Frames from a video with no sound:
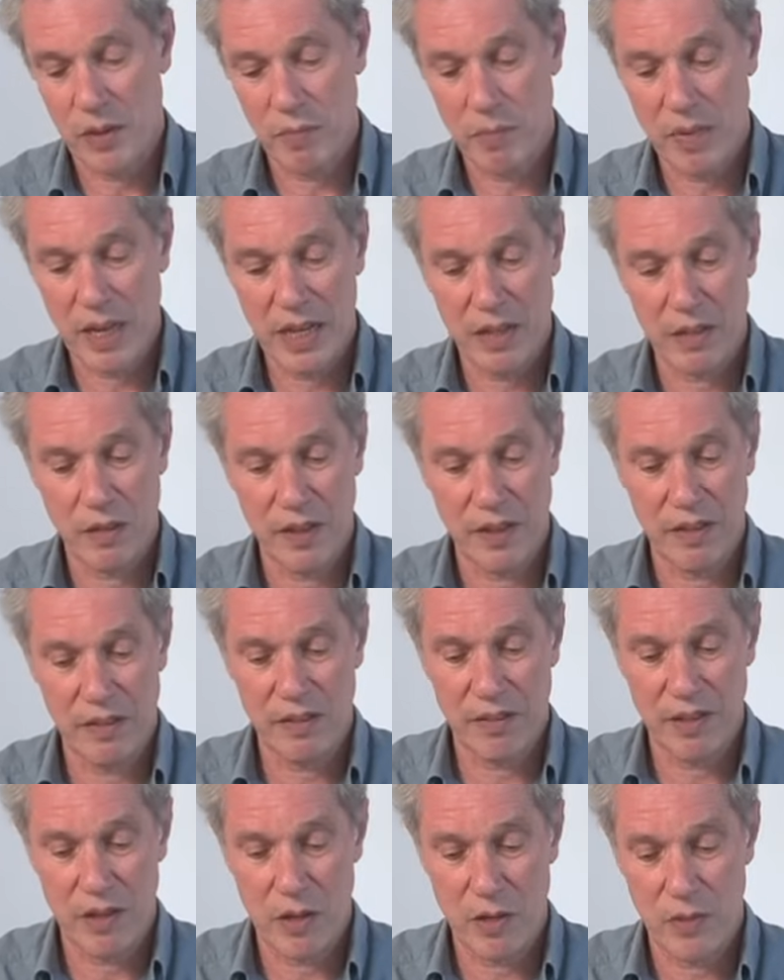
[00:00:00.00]
it back on
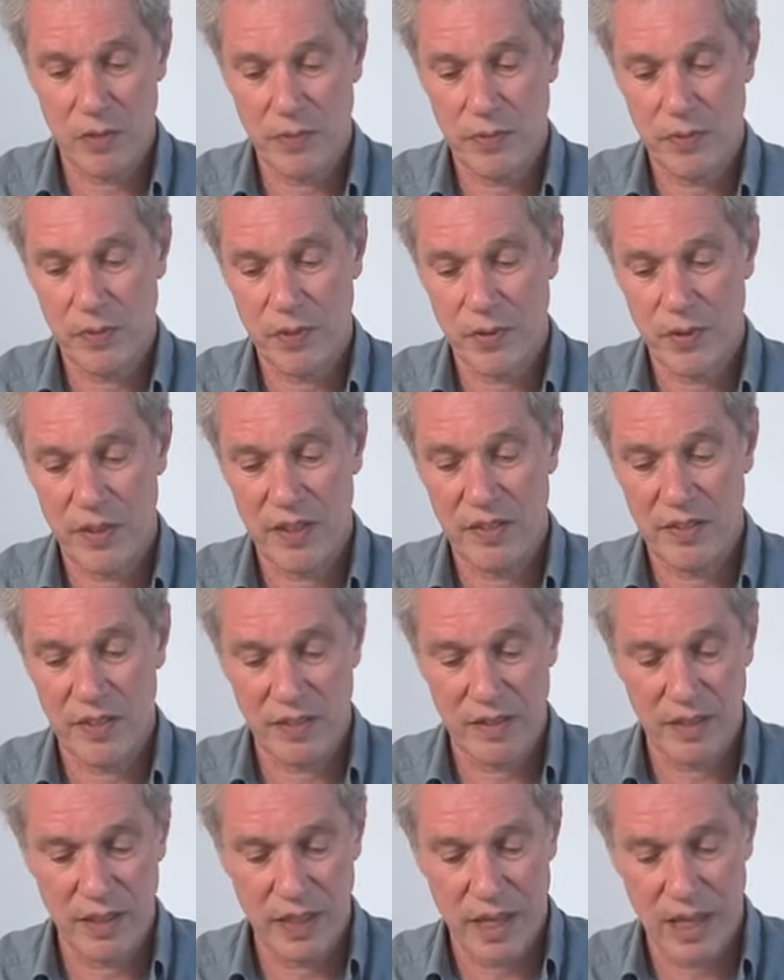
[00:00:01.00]
itself, crease
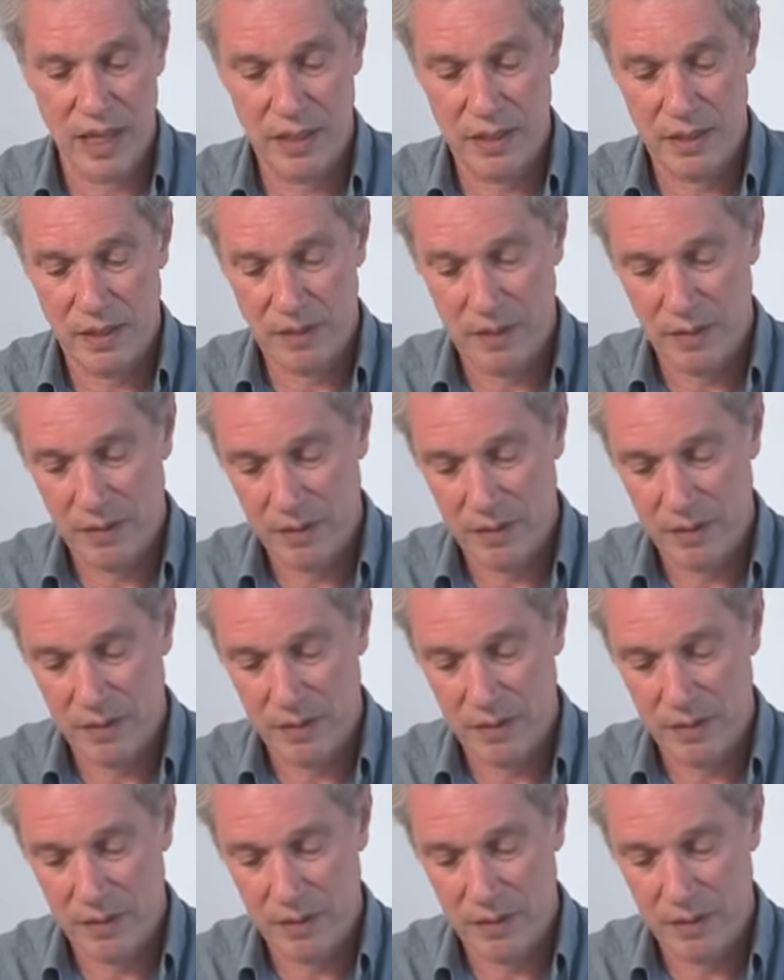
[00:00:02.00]
it again.